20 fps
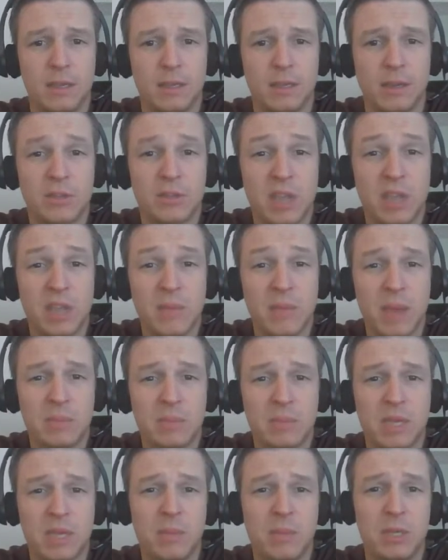Now,
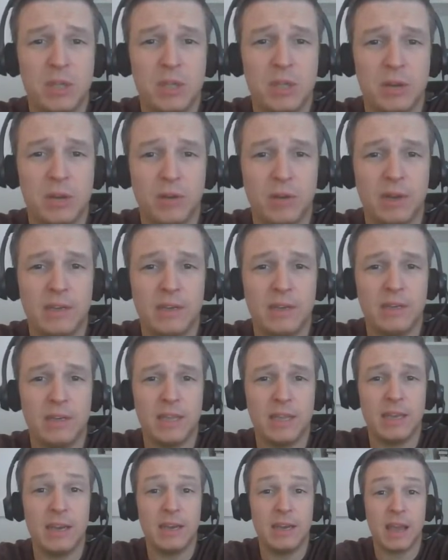sitemaps can be generated
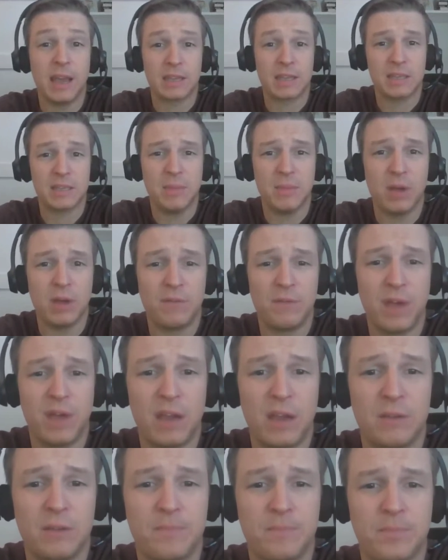in an XML
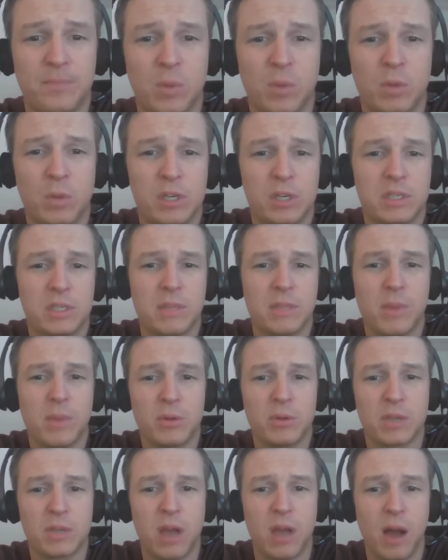file, which is the
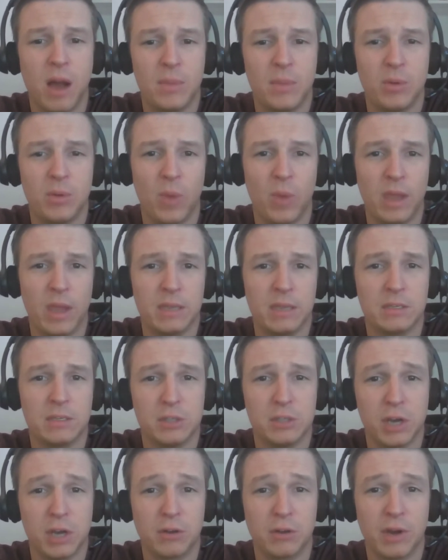most common way to
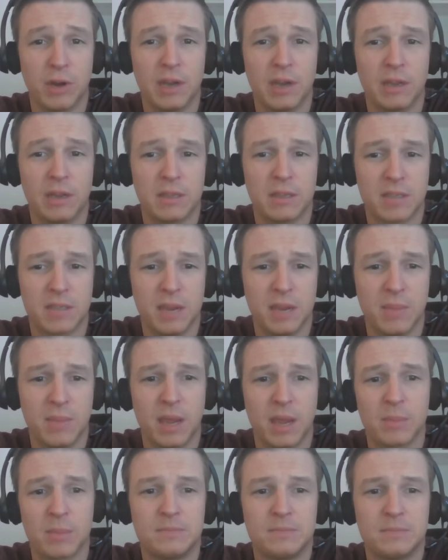generate a
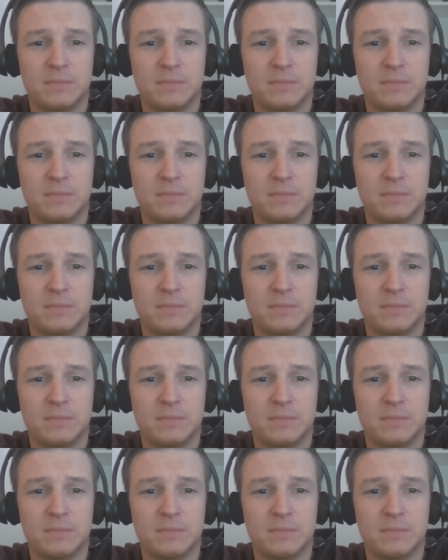sitemap.